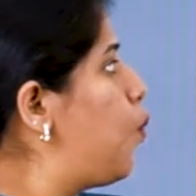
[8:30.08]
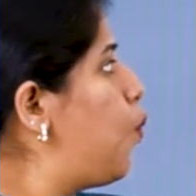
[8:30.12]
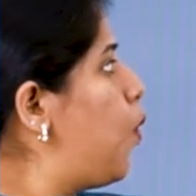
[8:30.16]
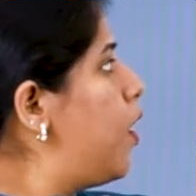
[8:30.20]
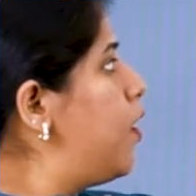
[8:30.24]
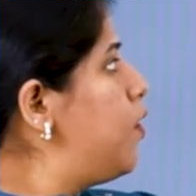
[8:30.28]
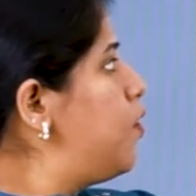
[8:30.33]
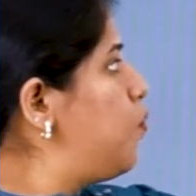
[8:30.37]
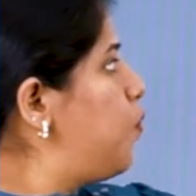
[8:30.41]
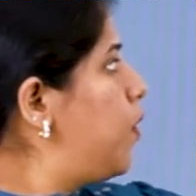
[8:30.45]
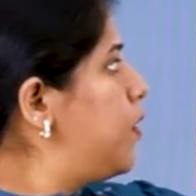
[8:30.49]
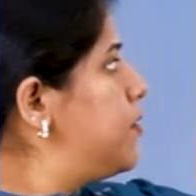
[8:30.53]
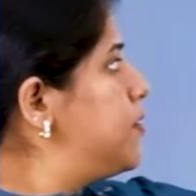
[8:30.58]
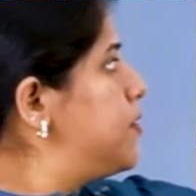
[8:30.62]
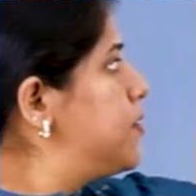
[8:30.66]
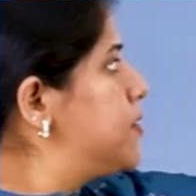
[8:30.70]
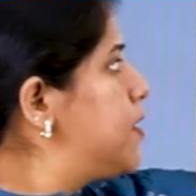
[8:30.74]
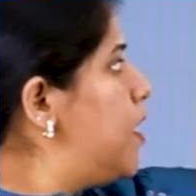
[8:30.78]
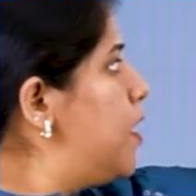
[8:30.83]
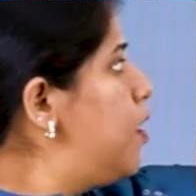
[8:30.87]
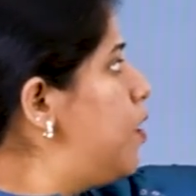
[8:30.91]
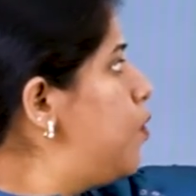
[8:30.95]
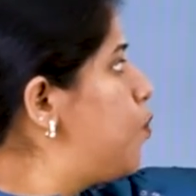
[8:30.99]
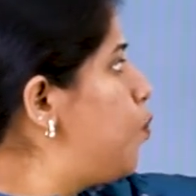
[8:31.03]
1 once
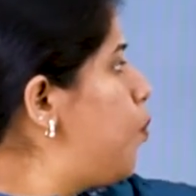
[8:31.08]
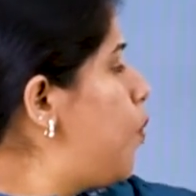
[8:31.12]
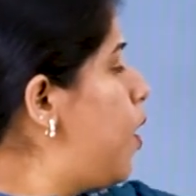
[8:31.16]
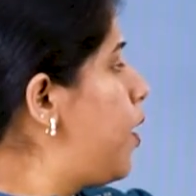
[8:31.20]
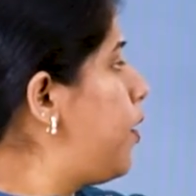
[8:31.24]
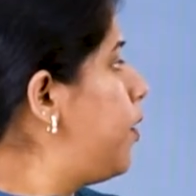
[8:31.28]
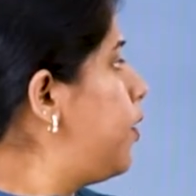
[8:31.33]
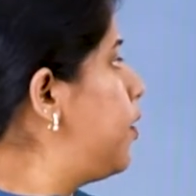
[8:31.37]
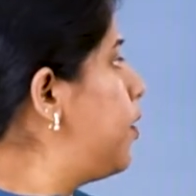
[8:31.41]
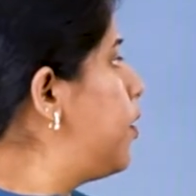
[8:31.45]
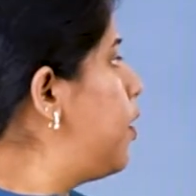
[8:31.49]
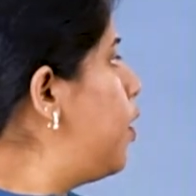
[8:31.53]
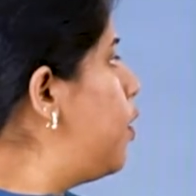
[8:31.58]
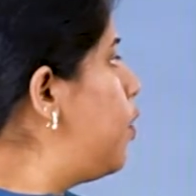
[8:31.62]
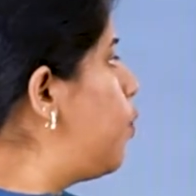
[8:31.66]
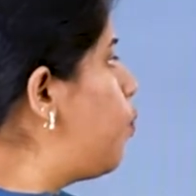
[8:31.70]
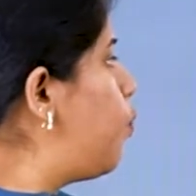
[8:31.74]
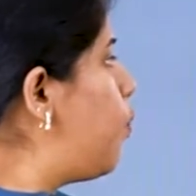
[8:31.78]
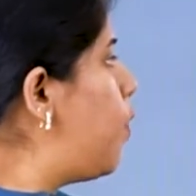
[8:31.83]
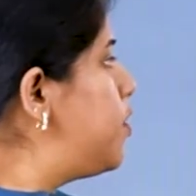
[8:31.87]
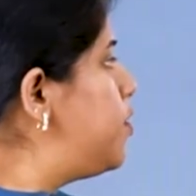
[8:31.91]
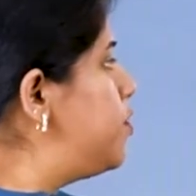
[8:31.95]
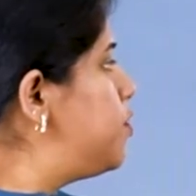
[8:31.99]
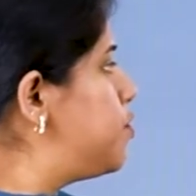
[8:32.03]
are 1.
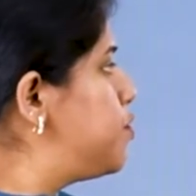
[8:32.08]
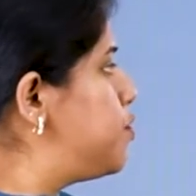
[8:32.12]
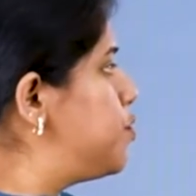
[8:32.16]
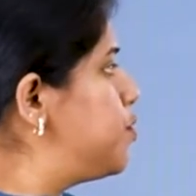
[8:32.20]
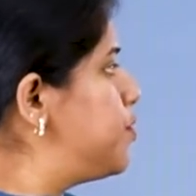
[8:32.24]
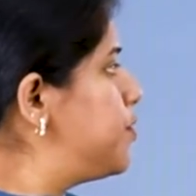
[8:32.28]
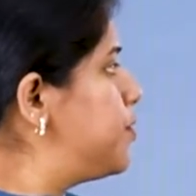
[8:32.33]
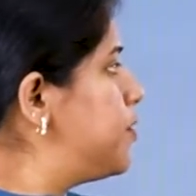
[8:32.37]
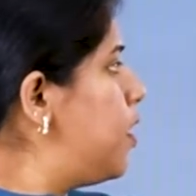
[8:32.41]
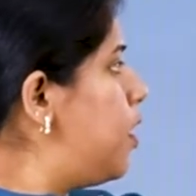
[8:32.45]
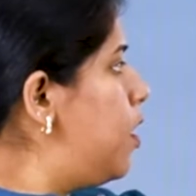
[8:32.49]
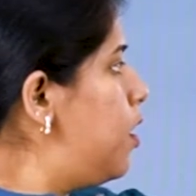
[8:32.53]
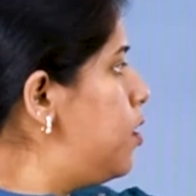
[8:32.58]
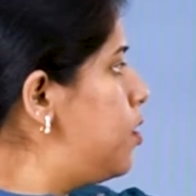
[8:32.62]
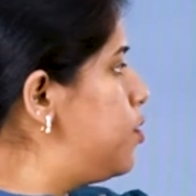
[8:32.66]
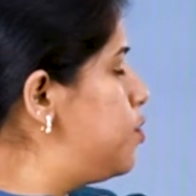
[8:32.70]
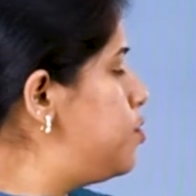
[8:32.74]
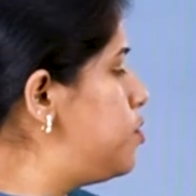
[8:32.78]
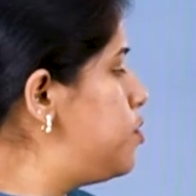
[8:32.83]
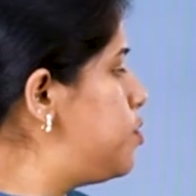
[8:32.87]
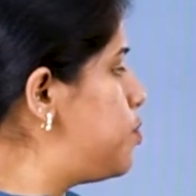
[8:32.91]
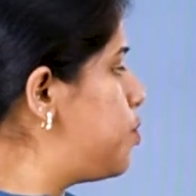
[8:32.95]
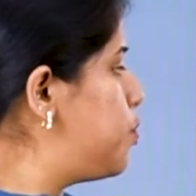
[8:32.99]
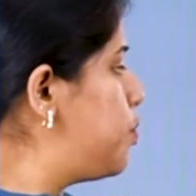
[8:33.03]
1 twos are
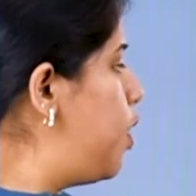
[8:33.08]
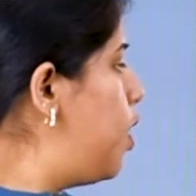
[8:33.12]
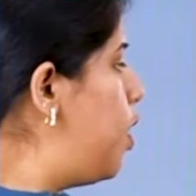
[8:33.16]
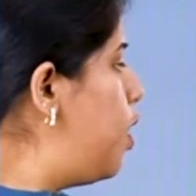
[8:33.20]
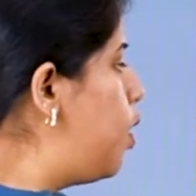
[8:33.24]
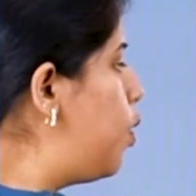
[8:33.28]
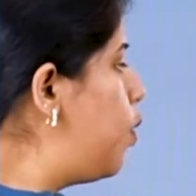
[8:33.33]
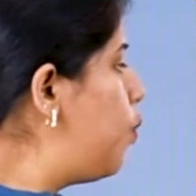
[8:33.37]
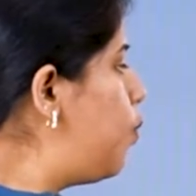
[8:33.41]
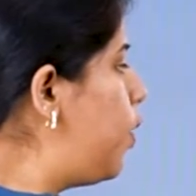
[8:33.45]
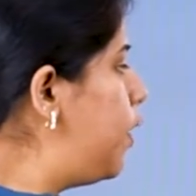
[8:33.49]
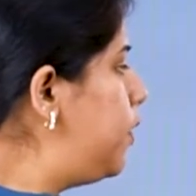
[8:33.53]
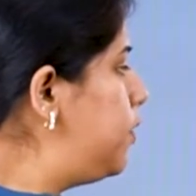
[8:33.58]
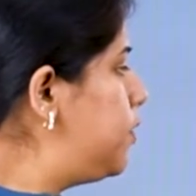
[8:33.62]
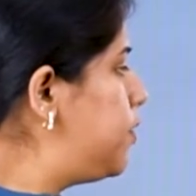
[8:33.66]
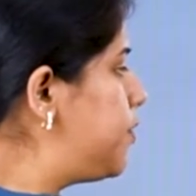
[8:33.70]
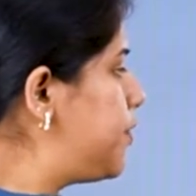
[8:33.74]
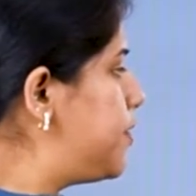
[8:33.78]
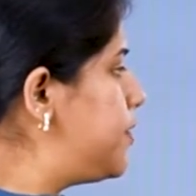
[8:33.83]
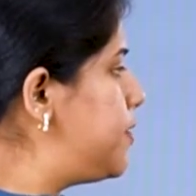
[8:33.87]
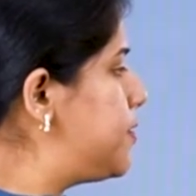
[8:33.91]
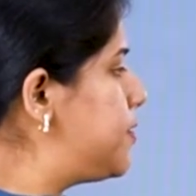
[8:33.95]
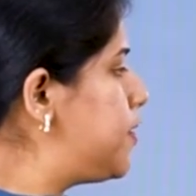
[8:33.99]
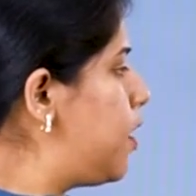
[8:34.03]
2. 1
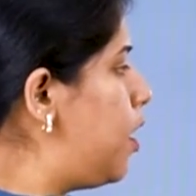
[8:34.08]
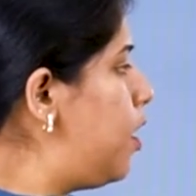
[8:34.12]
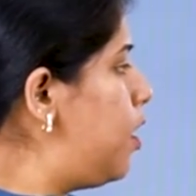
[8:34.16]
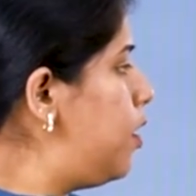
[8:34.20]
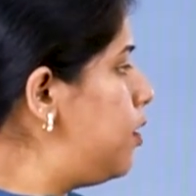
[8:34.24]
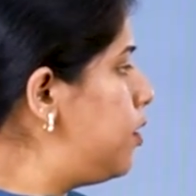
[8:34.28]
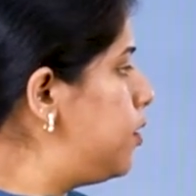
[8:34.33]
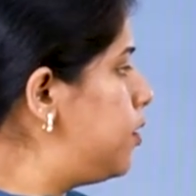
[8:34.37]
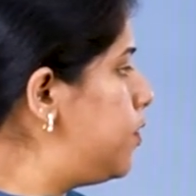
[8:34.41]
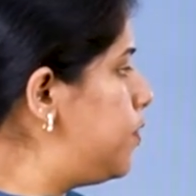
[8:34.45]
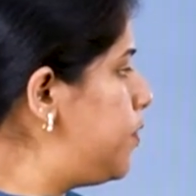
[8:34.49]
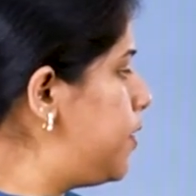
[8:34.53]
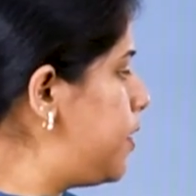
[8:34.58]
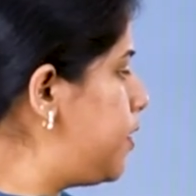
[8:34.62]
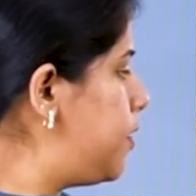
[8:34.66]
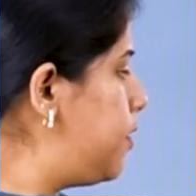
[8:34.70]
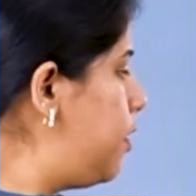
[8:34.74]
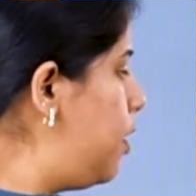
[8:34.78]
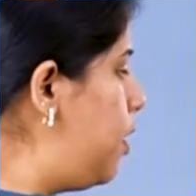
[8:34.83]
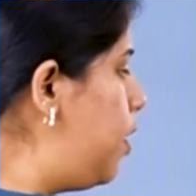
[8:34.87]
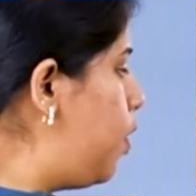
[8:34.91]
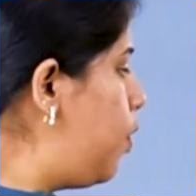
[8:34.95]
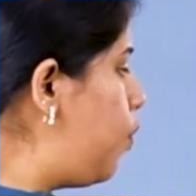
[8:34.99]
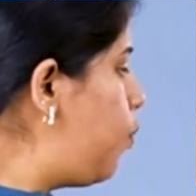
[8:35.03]
threes are 3.
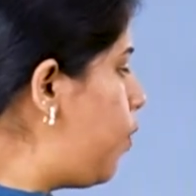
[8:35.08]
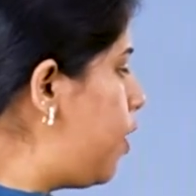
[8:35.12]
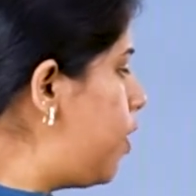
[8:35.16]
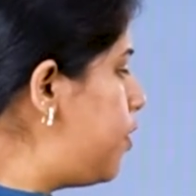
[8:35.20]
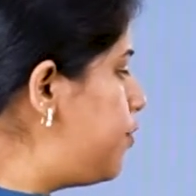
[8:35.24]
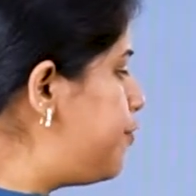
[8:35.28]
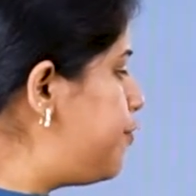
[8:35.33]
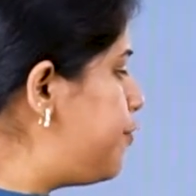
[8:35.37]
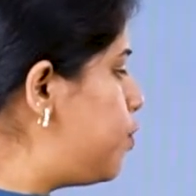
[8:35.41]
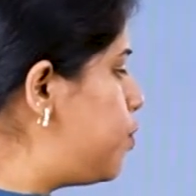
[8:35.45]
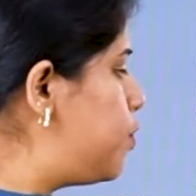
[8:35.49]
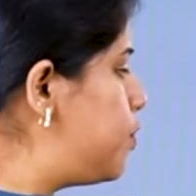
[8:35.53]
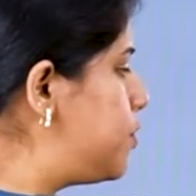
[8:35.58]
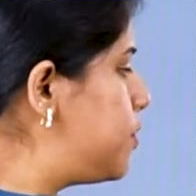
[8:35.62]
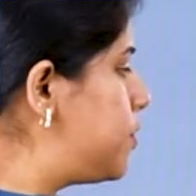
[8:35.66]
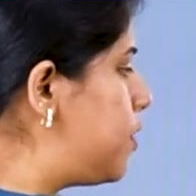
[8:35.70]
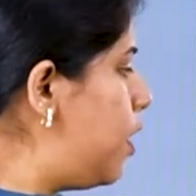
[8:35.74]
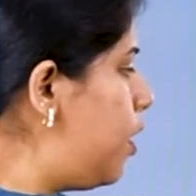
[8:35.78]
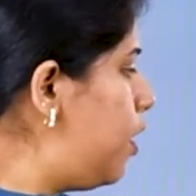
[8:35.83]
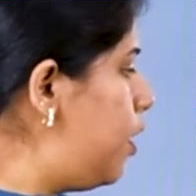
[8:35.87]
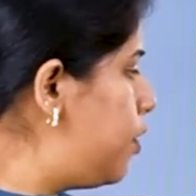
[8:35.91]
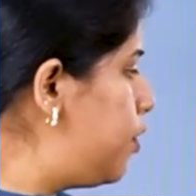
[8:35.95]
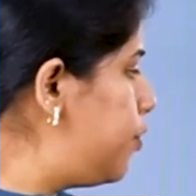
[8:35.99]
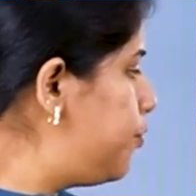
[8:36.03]
1 fours
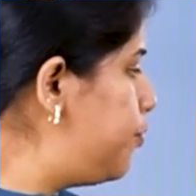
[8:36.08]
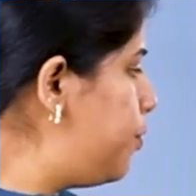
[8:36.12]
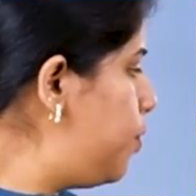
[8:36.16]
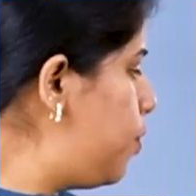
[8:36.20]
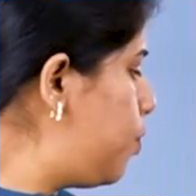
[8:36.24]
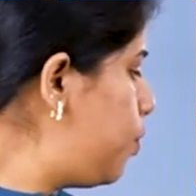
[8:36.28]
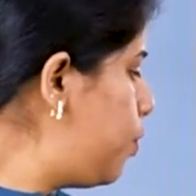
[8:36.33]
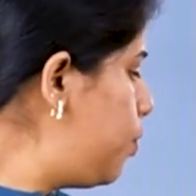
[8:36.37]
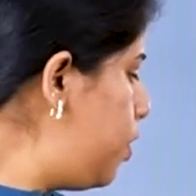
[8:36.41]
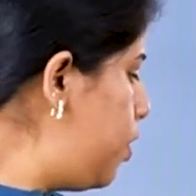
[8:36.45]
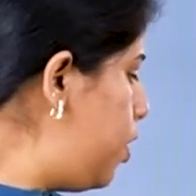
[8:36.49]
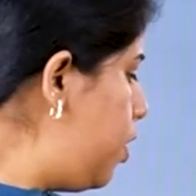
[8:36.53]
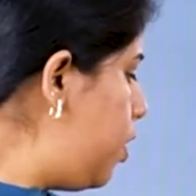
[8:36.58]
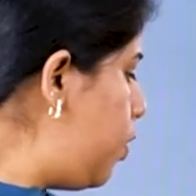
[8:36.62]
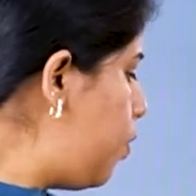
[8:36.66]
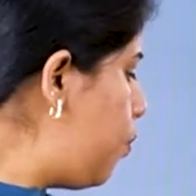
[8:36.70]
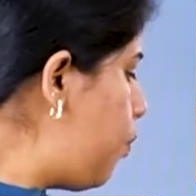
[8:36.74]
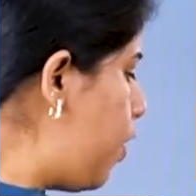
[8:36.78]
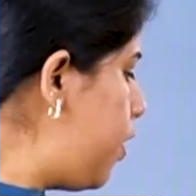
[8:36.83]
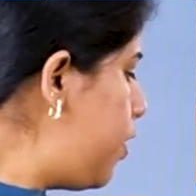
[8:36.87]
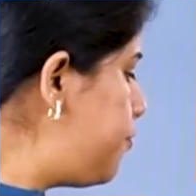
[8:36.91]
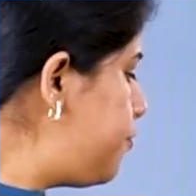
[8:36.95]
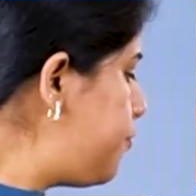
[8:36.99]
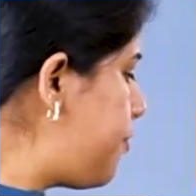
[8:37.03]
are 4.
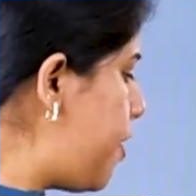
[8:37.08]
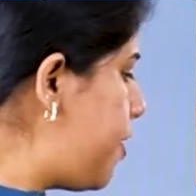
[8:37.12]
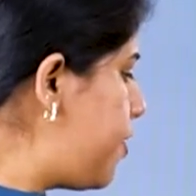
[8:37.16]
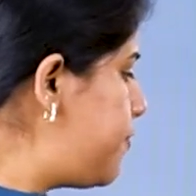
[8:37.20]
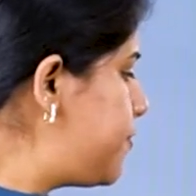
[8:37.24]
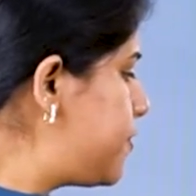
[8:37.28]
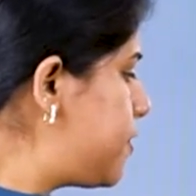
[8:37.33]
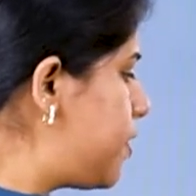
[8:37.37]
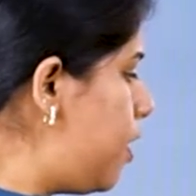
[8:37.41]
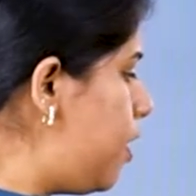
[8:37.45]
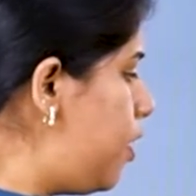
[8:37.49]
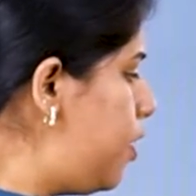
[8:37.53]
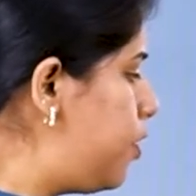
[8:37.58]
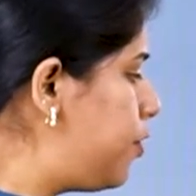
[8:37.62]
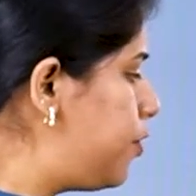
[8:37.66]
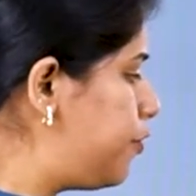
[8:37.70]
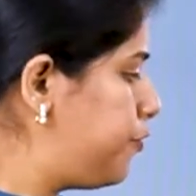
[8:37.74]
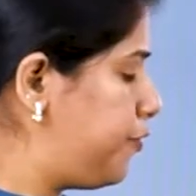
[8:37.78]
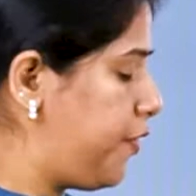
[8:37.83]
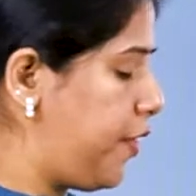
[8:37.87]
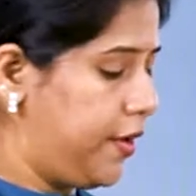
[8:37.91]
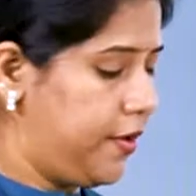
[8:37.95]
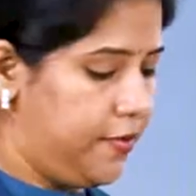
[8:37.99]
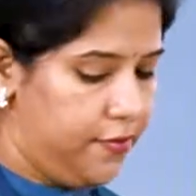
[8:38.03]
1 fives are
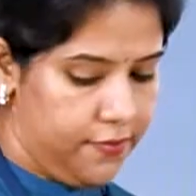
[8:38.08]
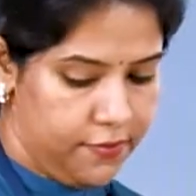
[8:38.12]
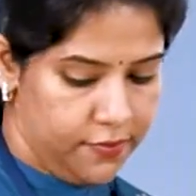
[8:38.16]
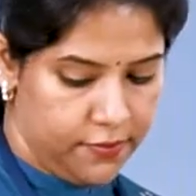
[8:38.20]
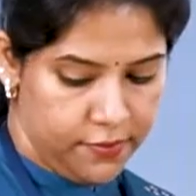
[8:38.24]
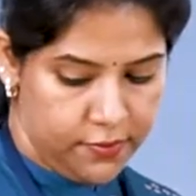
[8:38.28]
5.